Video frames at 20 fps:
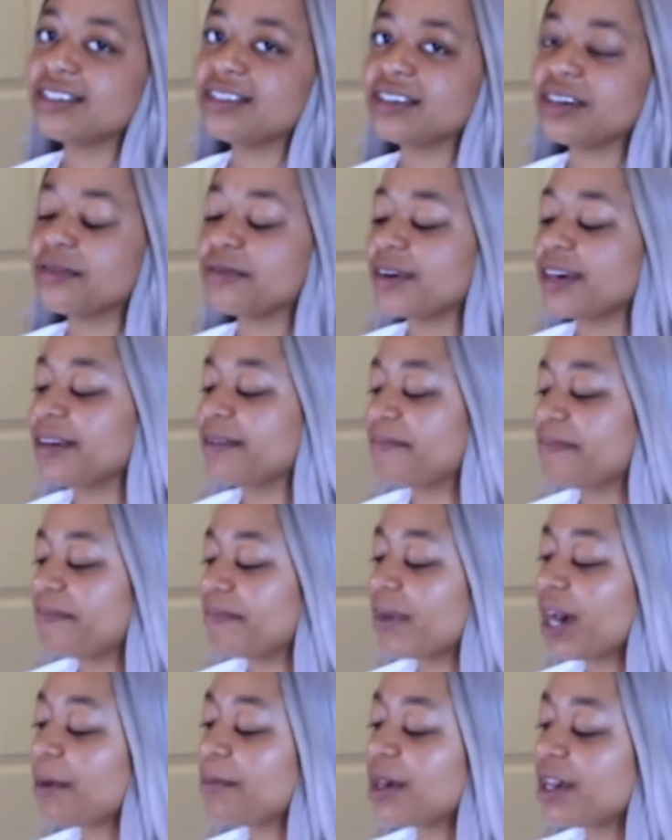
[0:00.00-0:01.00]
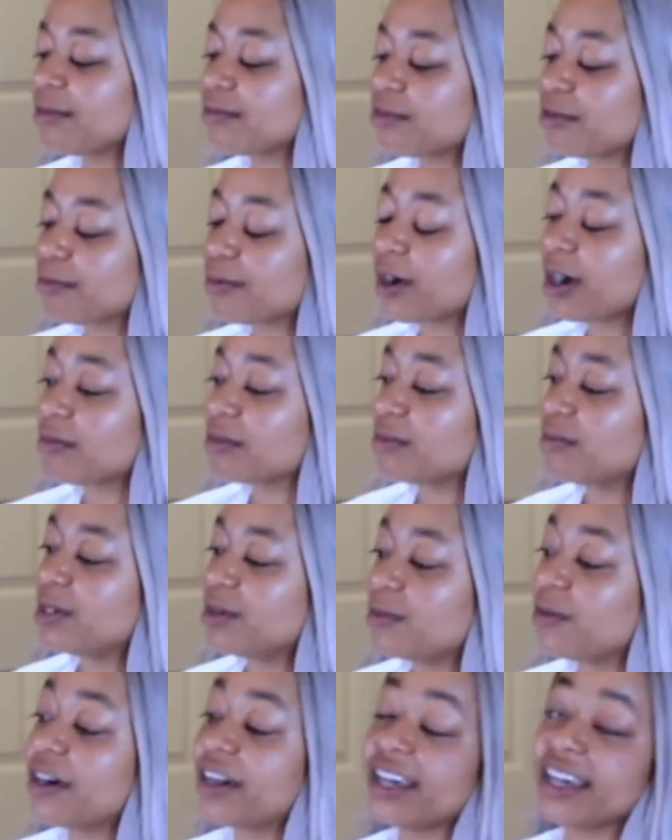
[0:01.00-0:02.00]
you know what? My man will probably be
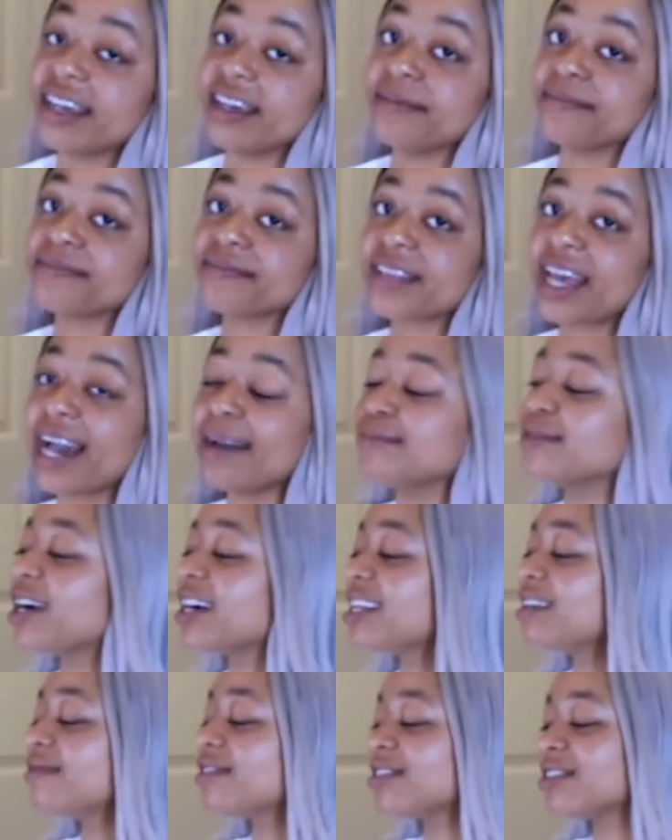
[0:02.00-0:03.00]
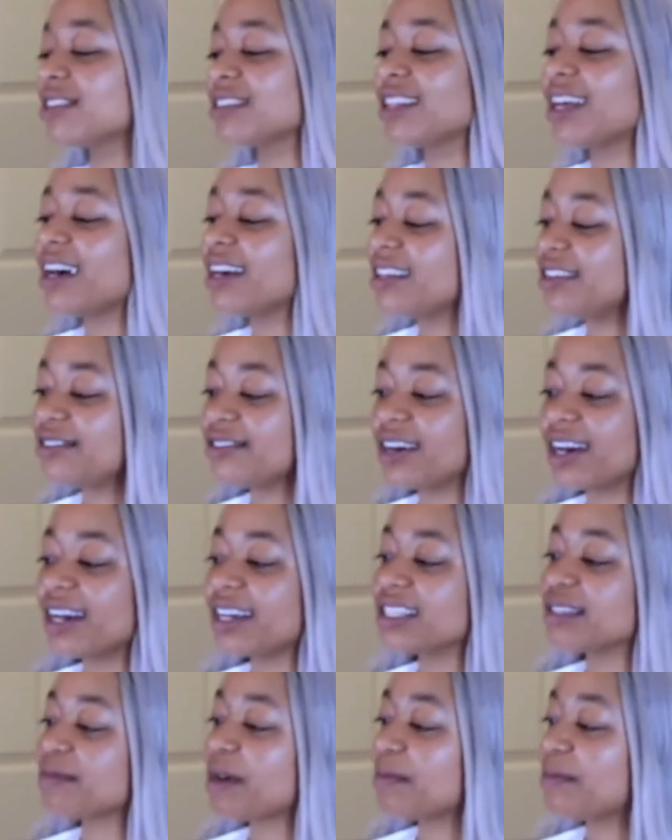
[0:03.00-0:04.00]
white. I'm not even gonna lie to you
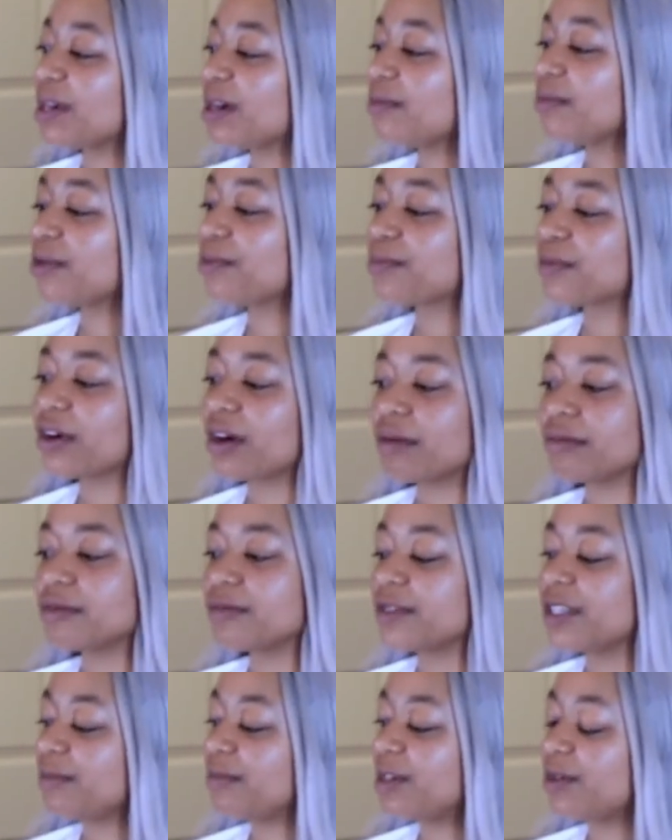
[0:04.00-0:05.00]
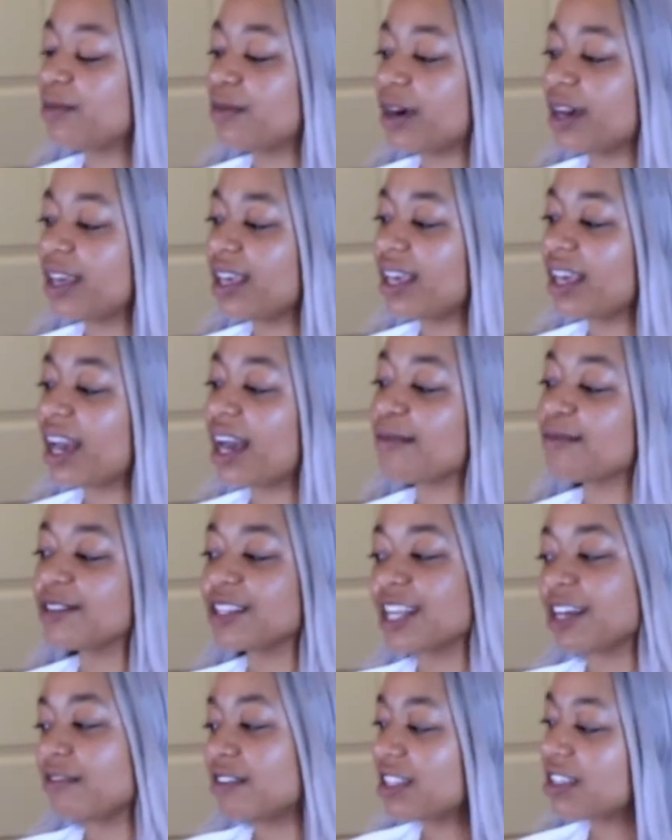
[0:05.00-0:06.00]
guys. My man will probably be white. I'm
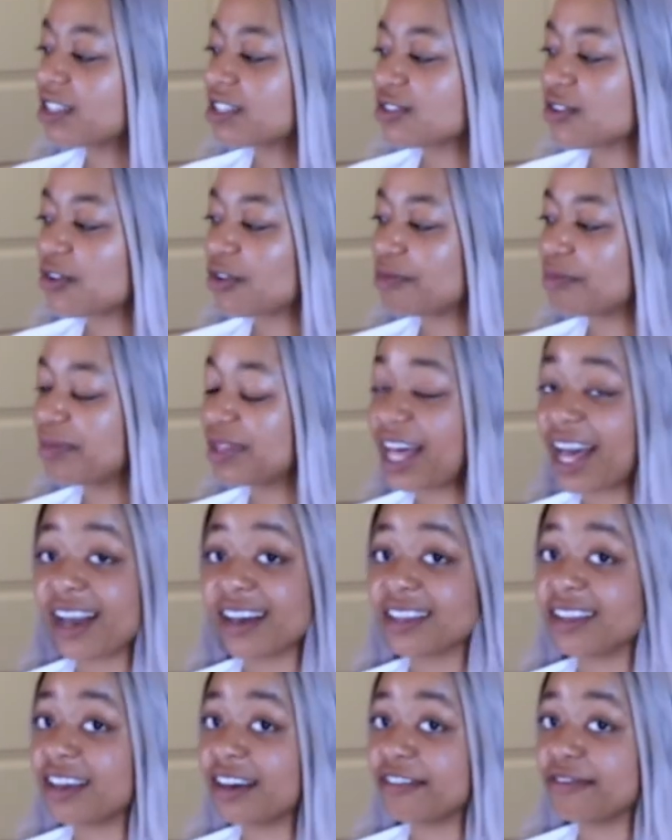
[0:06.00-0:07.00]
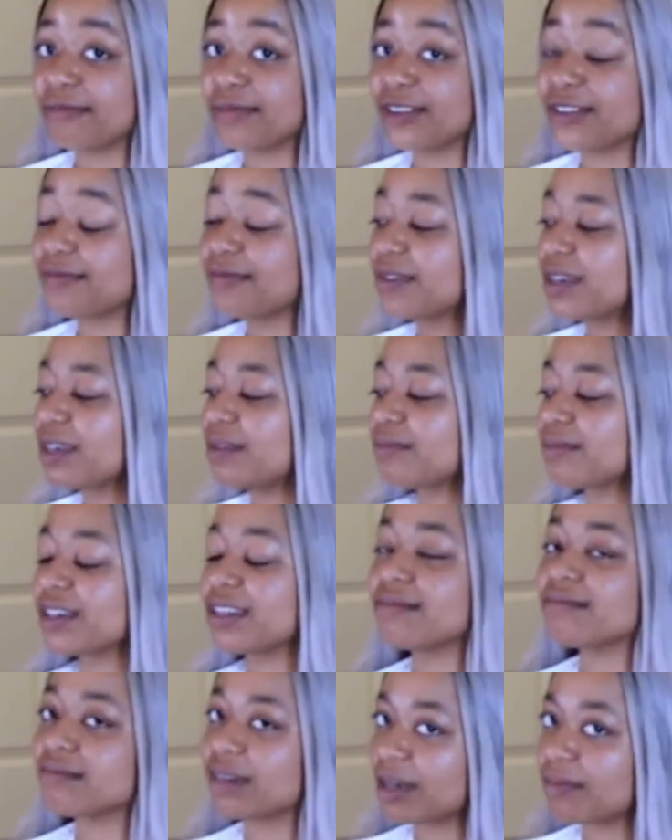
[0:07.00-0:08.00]
loving this whole black love movement,
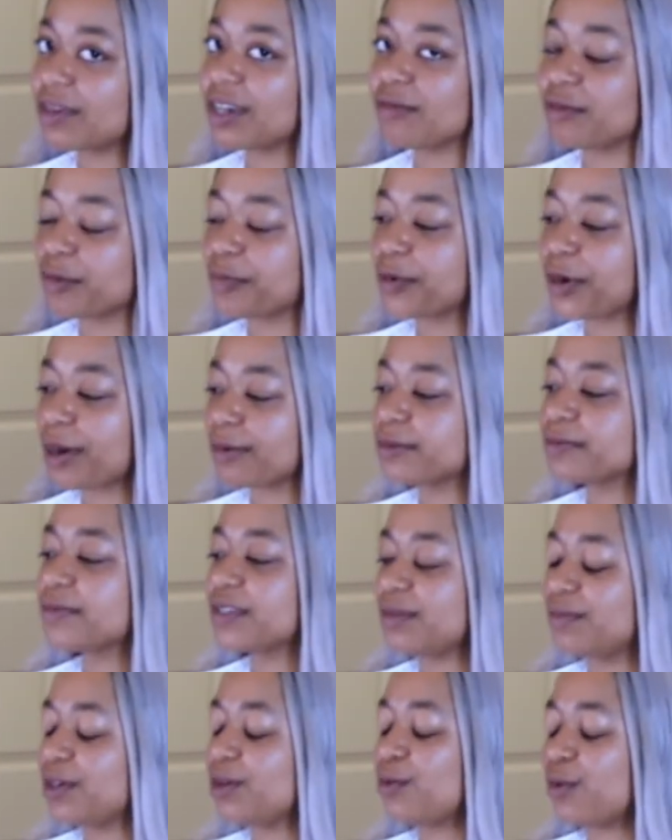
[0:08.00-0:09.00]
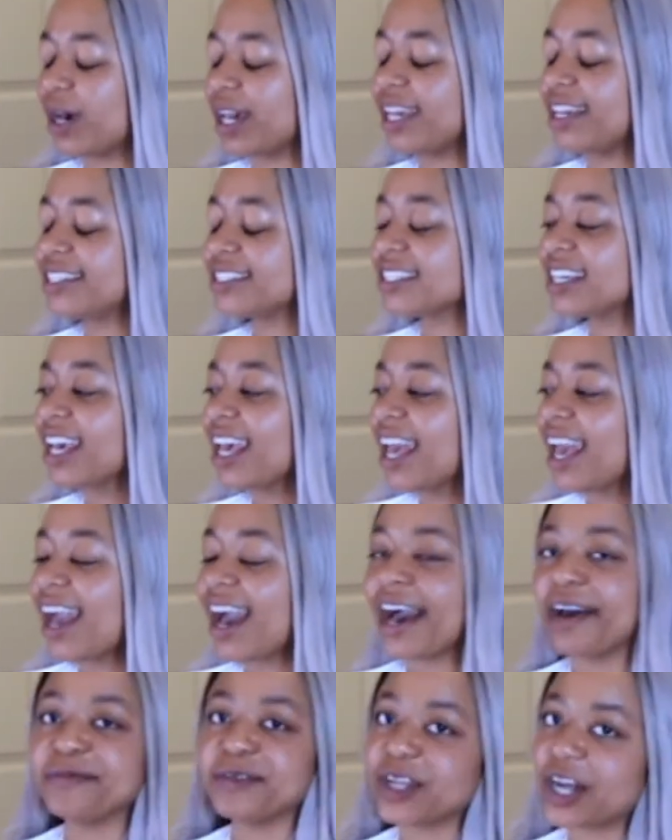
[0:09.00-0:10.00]
but my man will probably be white.
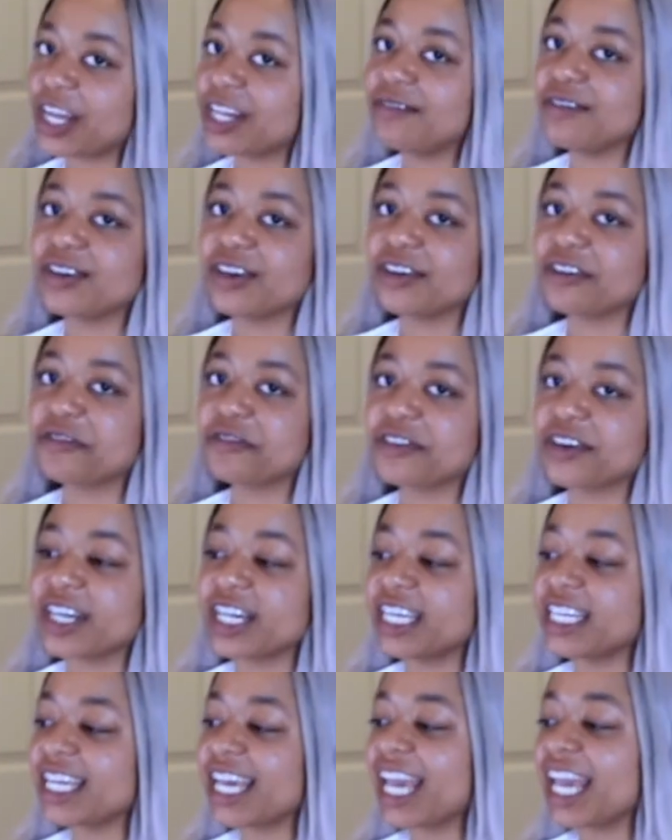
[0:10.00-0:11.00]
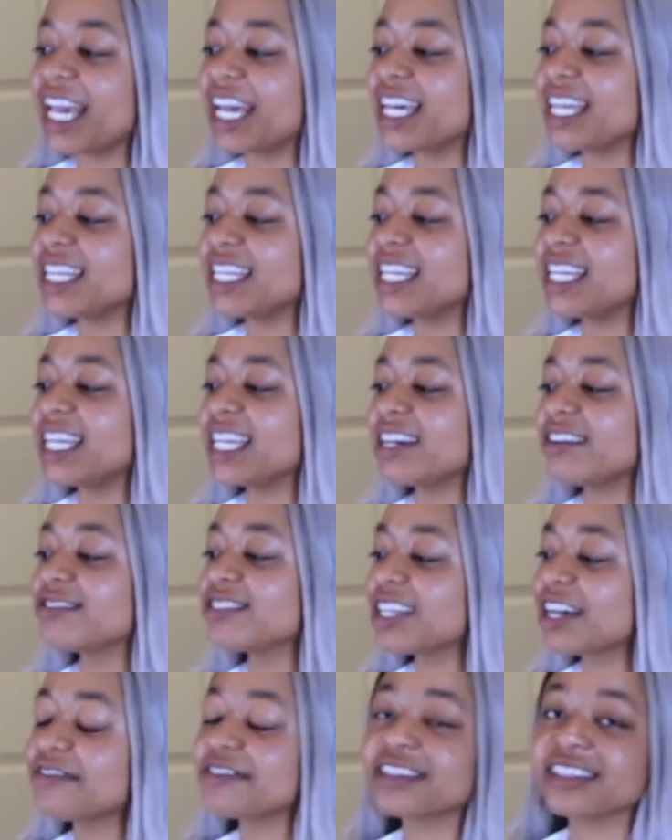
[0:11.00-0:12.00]
I'm not even gonna front. And he'll
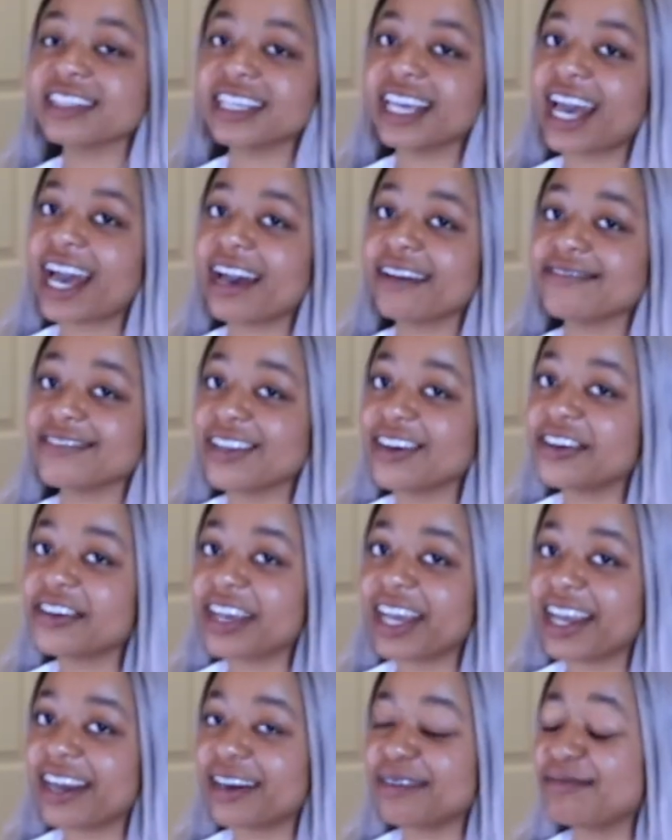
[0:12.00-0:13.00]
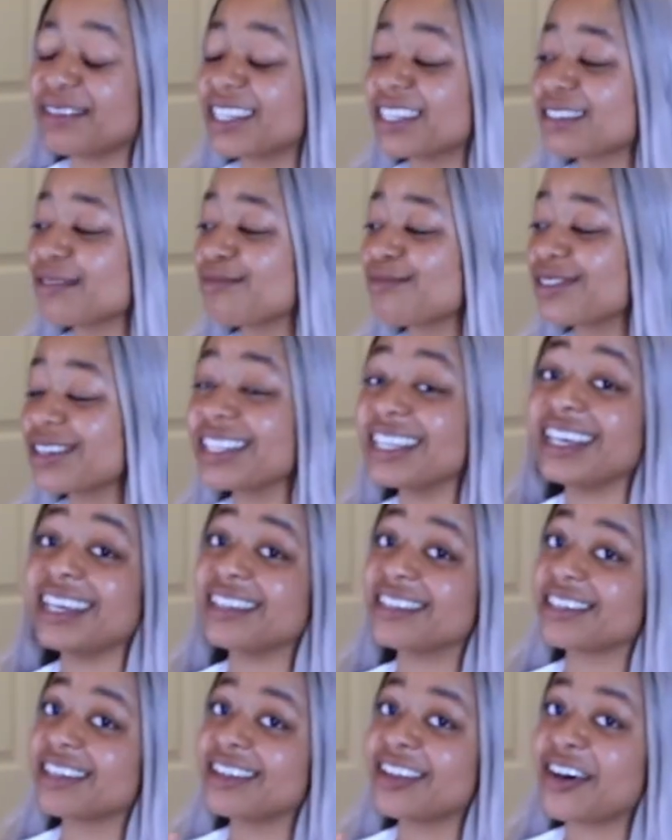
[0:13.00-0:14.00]
definitely have long hair because I'm really
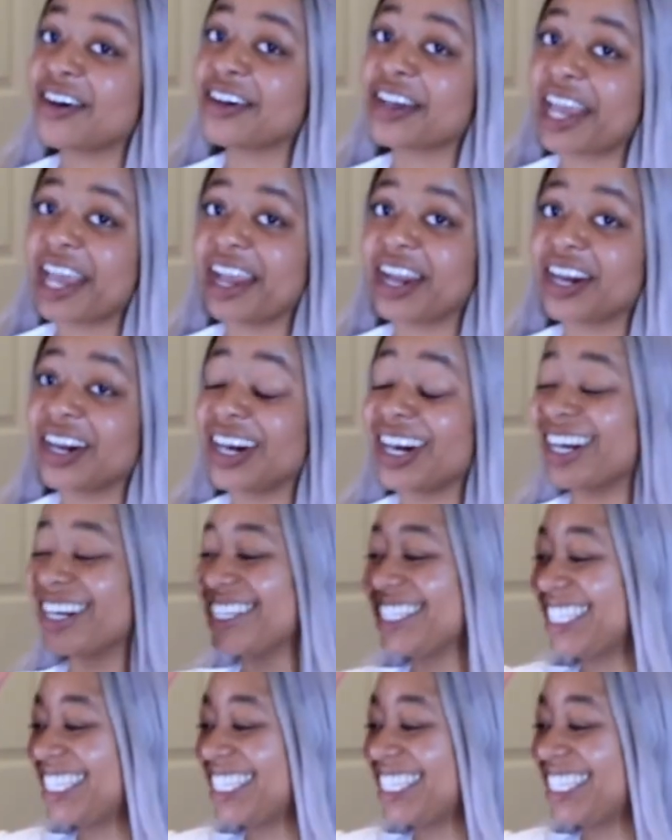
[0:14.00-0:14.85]
into long hair.